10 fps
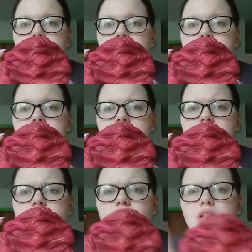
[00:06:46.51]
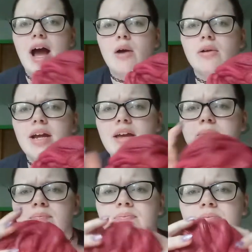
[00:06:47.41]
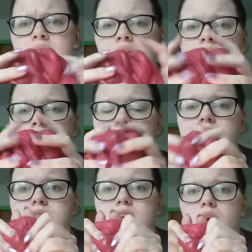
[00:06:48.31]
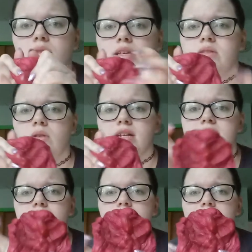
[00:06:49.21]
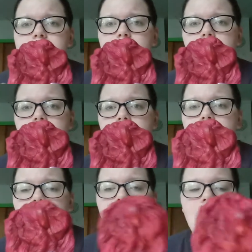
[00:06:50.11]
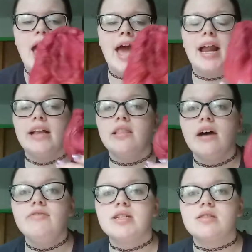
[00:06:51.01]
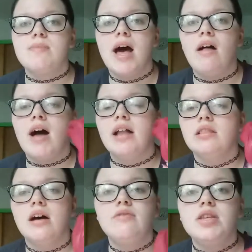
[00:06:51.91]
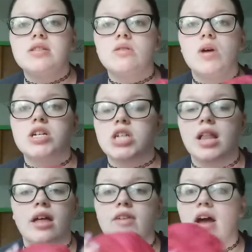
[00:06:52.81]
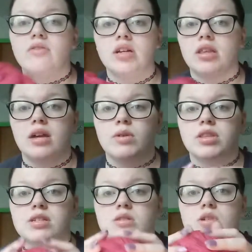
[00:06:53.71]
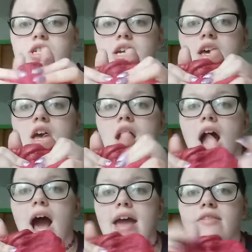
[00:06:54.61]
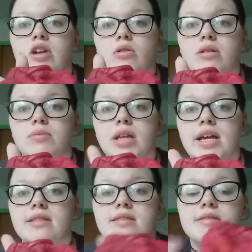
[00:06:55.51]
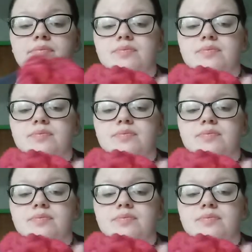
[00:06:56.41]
Danish flowery. So this one is the raspberry, and I love the smell, I love the squish, I love everything with this squishy. I have no complaints.